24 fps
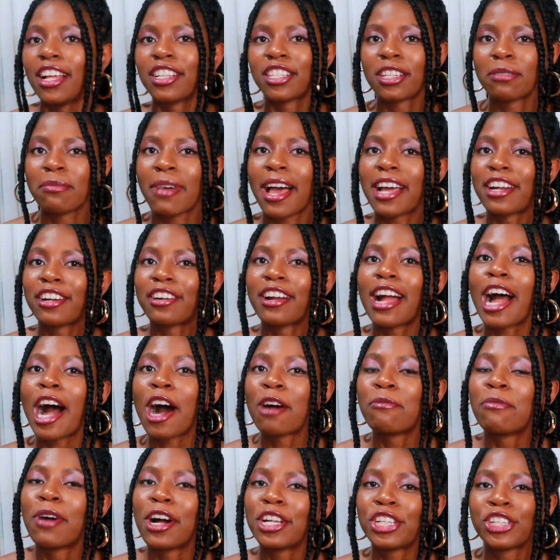doesn't matter
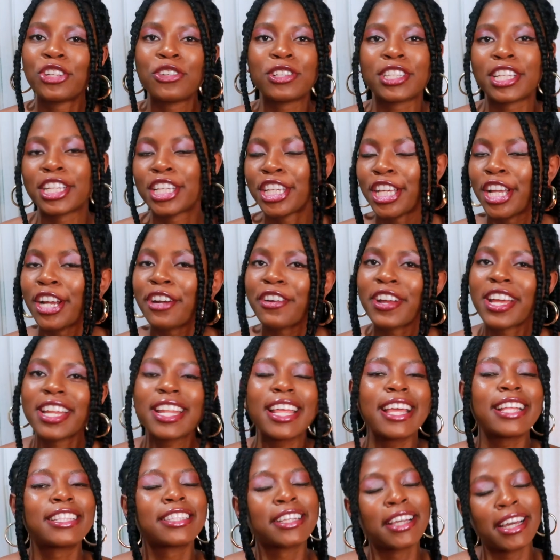how much you secure it,
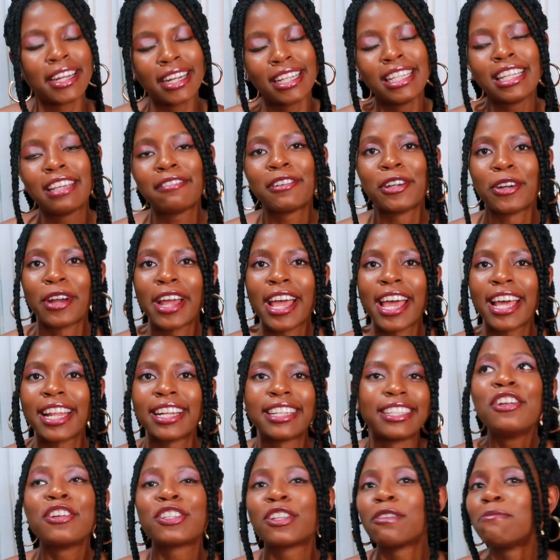it's gonna leave your head.
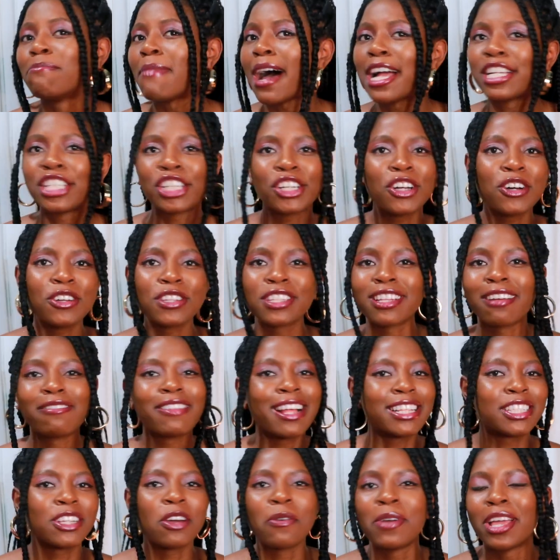There's some magical stuff
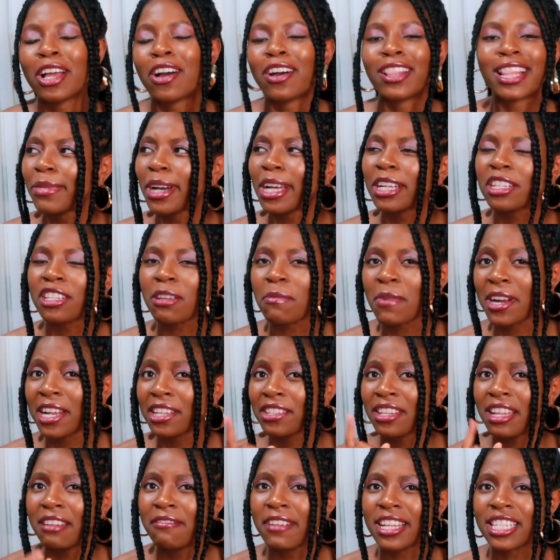that's going on, but someone needs
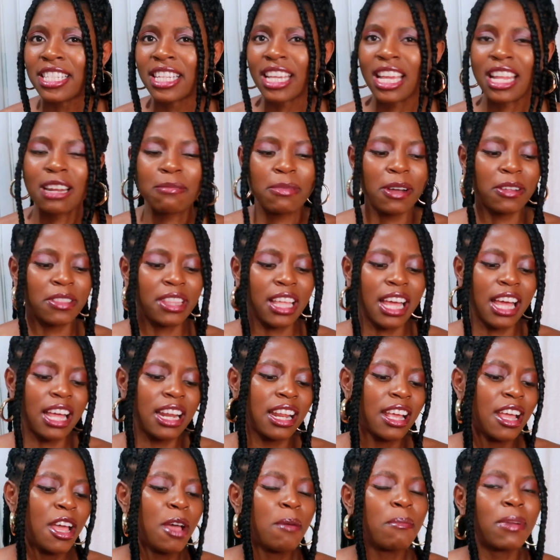to investigate about
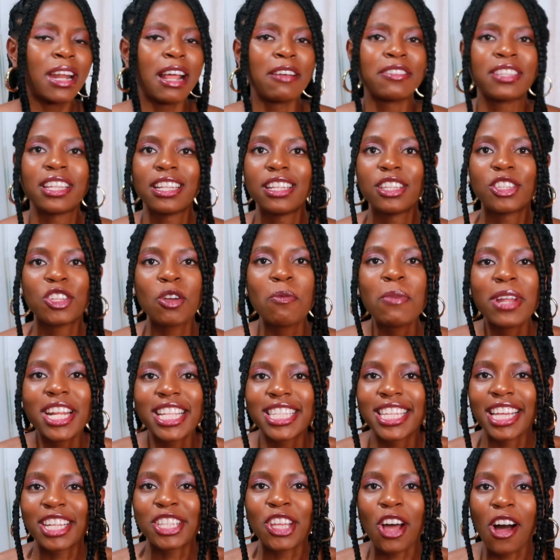that. But I've seen so many
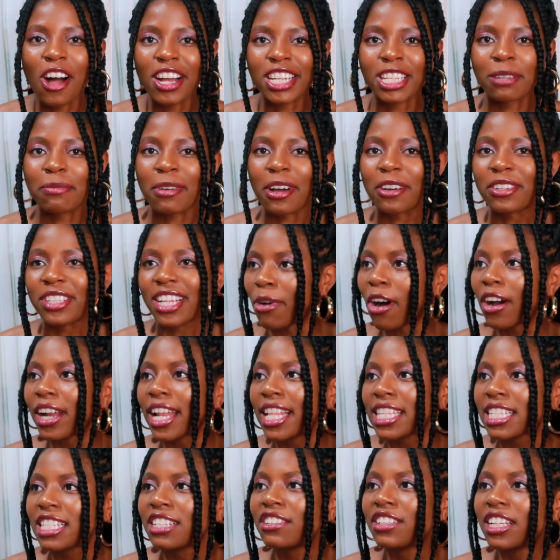TikToks about
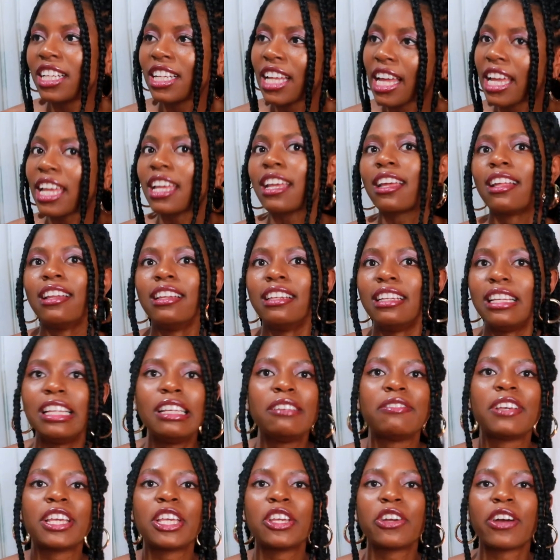bonnets really like
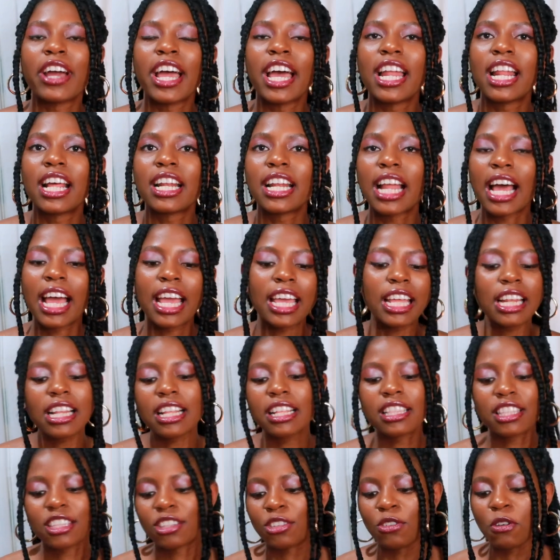leaving your head at night.
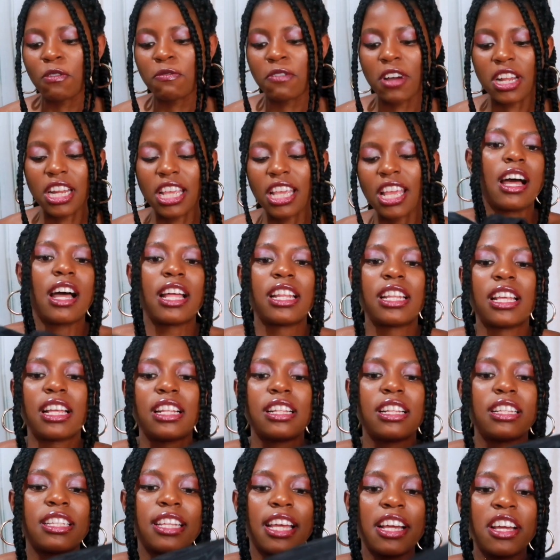It's so funny. And
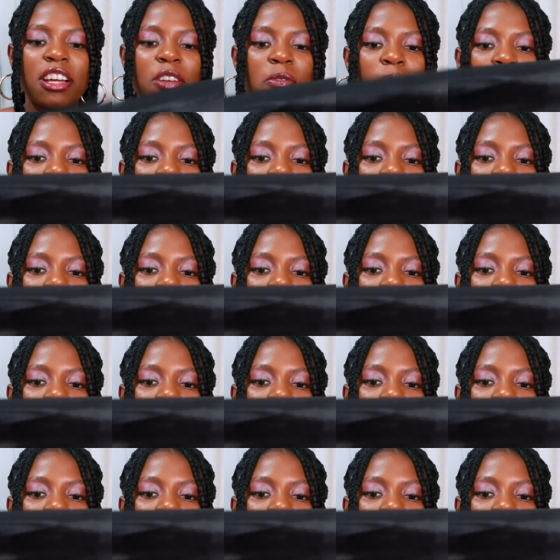then the second